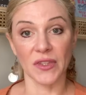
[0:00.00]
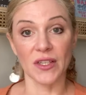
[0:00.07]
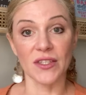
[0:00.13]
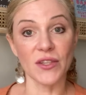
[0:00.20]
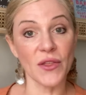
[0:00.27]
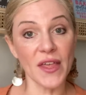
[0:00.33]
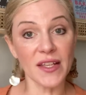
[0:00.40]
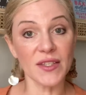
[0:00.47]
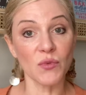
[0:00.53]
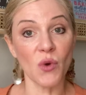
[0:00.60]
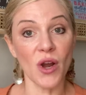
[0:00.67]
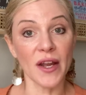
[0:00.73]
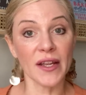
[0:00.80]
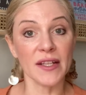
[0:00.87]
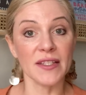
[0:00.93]
So that's
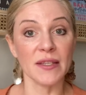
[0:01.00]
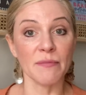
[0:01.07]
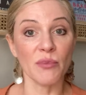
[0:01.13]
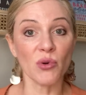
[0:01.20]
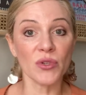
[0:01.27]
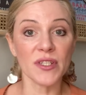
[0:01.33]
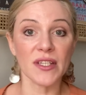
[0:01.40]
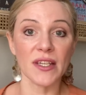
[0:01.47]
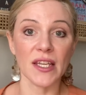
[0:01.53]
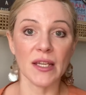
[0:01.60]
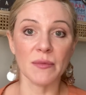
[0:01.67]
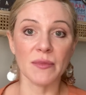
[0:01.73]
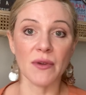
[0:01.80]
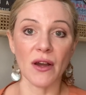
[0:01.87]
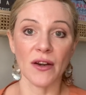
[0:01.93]
why it's important to
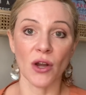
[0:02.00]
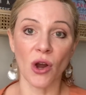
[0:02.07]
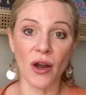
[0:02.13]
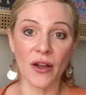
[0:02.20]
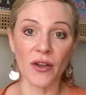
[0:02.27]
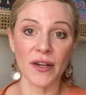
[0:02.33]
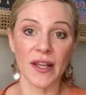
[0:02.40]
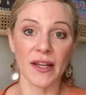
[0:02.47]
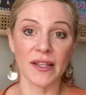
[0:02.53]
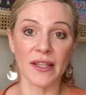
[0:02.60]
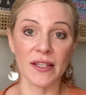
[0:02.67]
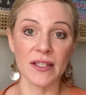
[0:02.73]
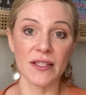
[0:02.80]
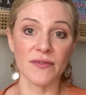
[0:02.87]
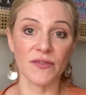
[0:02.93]
keep an eye on our
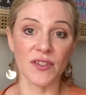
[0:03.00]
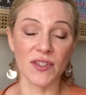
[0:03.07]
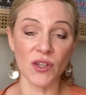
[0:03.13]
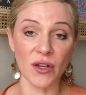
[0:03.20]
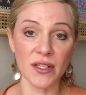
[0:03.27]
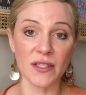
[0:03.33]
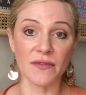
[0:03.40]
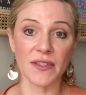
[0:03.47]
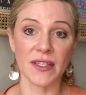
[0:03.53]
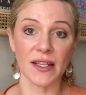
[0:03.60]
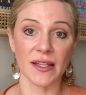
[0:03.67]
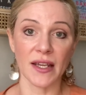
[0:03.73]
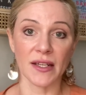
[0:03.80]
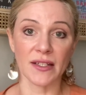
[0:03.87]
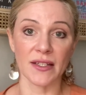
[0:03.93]
kids for signs of
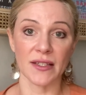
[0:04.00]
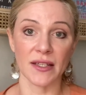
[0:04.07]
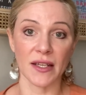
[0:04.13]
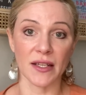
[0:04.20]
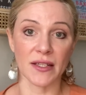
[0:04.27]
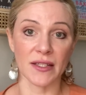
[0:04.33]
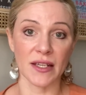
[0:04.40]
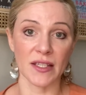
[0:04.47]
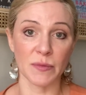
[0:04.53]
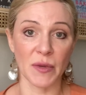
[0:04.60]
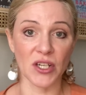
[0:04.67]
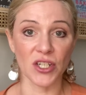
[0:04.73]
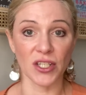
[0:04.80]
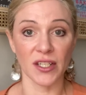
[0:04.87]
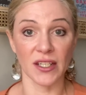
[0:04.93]
celiac disease,
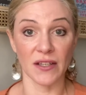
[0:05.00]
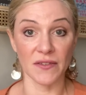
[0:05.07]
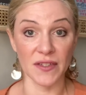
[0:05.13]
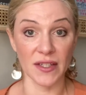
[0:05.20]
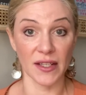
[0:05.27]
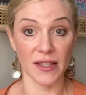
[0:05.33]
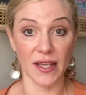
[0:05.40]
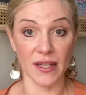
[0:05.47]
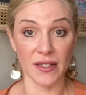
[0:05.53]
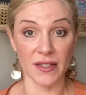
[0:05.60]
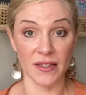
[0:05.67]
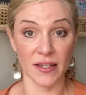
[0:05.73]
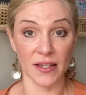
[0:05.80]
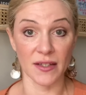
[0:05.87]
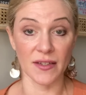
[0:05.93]
especially if celiac
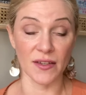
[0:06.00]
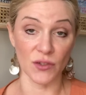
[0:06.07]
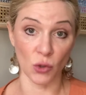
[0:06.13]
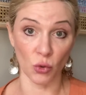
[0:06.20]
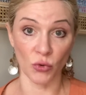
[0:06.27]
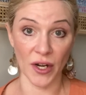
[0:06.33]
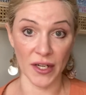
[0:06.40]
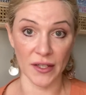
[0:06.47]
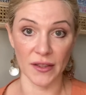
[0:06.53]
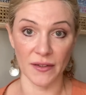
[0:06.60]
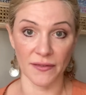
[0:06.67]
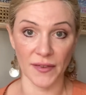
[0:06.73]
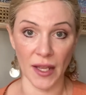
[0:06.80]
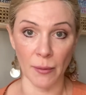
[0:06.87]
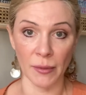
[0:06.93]
disease is already in the
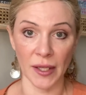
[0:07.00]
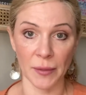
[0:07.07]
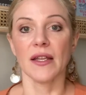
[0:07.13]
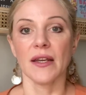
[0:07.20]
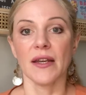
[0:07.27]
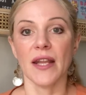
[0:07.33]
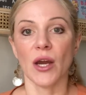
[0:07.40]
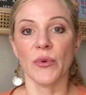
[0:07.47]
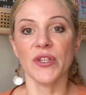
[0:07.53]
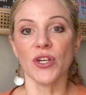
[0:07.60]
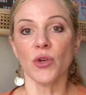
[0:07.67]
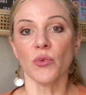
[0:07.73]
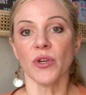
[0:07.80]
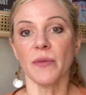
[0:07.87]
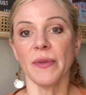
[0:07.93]
family. Now, we
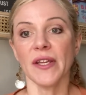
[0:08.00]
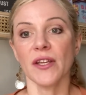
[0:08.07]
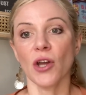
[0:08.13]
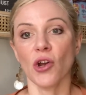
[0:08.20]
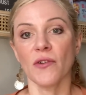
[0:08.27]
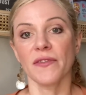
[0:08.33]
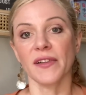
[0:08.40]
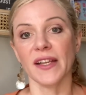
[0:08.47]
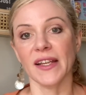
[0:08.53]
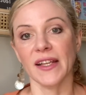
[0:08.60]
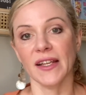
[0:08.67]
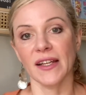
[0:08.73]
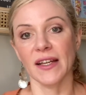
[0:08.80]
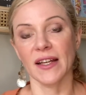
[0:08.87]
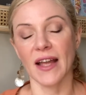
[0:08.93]
don't want to be
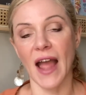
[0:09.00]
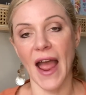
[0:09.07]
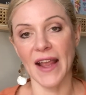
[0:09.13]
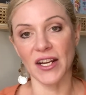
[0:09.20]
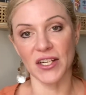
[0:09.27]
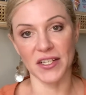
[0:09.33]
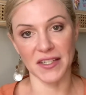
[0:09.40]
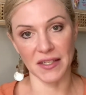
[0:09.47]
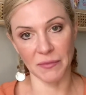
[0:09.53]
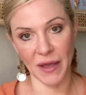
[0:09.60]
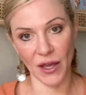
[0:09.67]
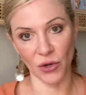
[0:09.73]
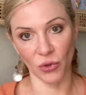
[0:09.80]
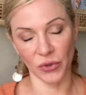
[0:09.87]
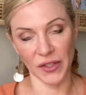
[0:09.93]
overly anxious
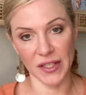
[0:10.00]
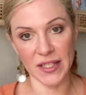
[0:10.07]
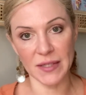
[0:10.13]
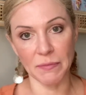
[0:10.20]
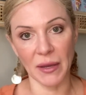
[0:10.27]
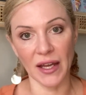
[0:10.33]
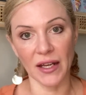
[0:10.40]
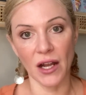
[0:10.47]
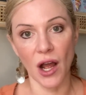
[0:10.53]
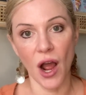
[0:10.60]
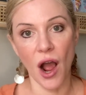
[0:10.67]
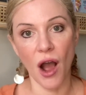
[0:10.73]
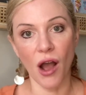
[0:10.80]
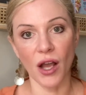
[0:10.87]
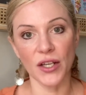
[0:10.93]
about all this, but
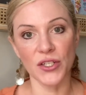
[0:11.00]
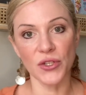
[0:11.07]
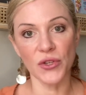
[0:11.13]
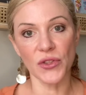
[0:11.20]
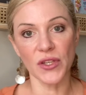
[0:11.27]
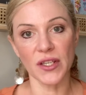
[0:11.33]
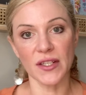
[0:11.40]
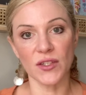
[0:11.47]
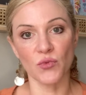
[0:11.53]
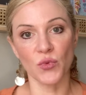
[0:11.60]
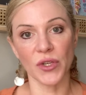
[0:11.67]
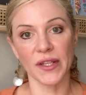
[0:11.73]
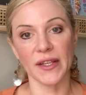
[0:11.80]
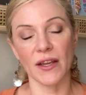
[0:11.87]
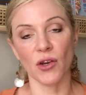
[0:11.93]
I do think it's
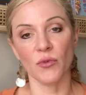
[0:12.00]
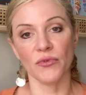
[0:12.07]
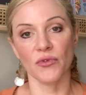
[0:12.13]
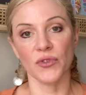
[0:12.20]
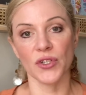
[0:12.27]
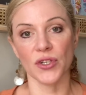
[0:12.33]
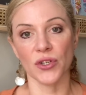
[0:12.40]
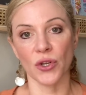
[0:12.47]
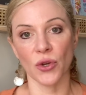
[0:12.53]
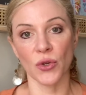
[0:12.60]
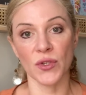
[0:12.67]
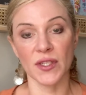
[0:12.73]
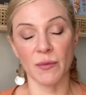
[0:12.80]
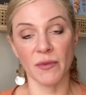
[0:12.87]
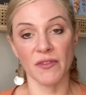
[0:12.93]
really helpful to know
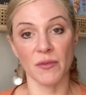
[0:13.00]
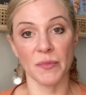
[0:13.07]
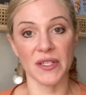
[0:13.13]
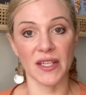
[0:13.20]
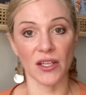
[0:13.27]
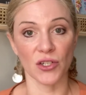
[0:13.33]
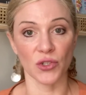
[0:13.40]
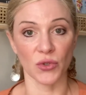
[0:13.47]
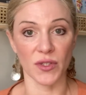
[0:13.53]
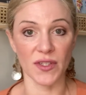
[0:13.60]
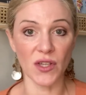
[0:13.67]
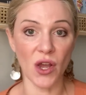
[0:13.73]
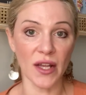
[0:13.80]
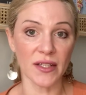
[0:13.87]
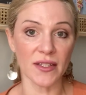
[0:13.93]
some of the potential
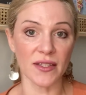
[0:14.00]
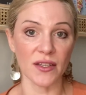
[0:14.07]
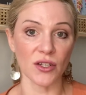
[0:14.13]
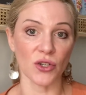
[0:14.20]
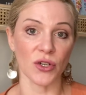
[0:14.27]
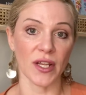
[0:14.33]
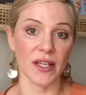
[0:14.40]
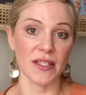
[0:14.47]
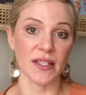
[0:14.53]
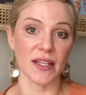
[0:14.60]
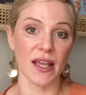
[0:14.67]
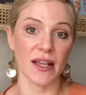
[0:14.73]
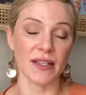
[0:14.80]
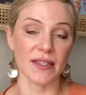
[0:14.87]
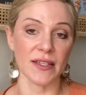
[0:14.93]
signs that could
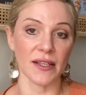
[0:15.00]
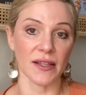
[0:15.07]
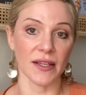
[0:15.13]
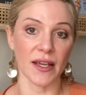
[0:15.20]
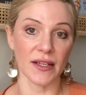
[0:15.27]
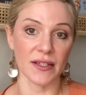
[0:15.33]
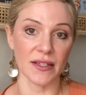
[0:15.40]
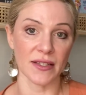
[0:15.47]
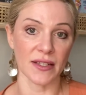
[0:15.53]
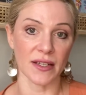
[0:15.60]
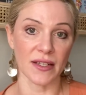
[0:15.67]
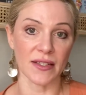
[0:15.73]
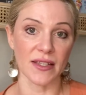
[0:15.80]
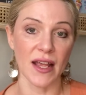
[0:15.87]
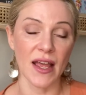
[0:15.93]
indicate celiac
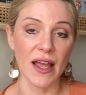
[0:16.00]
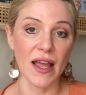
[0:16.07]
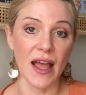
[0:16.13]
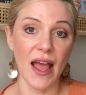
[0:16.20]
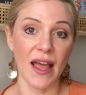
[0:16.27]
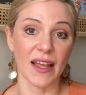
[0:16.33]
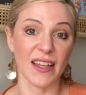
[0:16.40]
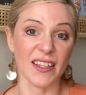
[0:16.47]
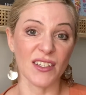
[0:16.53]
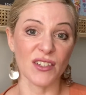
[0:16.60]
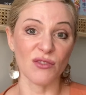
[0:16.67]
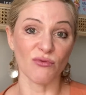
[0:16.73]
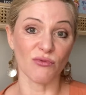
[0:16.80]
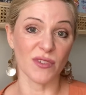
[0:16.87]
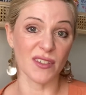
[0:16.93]
disease
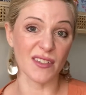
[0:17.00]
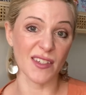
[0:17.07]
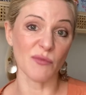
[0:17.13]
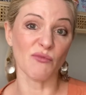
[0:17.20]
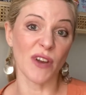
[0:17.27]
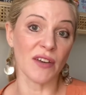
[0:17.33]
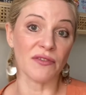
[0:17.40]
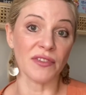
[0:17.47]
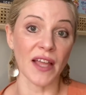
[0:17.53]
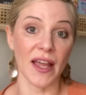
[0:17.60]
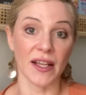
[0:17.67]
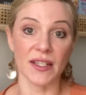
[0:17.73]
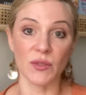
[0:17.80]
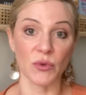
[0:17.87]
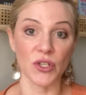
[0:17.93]
and some red
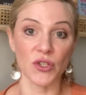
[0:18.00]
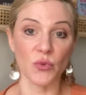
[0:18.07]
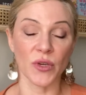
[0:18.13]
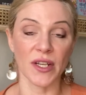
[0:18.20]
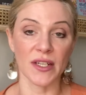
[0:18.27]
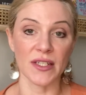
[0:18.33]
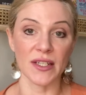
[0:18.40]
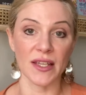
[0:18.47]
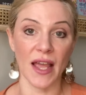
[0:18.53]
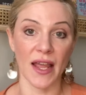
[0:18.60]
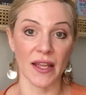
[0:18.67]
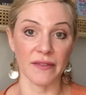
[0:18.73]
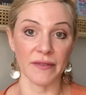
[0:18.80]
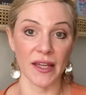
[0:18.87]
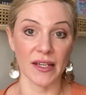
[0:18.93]
flags which would
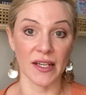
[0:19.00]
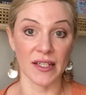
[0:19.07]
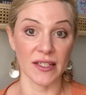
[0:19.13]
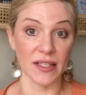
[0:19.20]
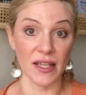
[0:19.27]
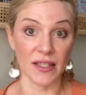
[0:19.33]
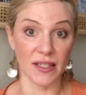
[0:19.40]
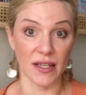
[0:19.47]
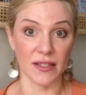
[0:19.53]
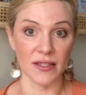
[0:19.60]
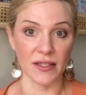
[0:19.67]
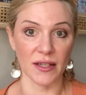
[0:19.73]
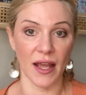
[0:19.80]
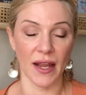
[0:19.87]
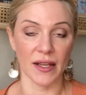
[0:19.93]
indicate they need to get
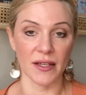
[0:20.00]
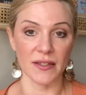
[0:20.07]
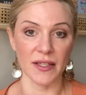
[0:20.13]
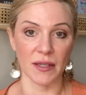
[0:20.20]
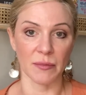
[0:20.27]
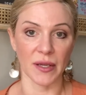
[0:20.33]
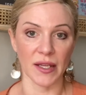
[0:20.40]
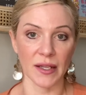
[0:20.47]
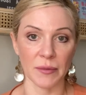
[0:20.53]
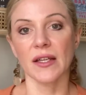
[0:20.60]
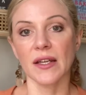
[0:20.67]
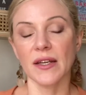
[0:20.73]
tested ASAP.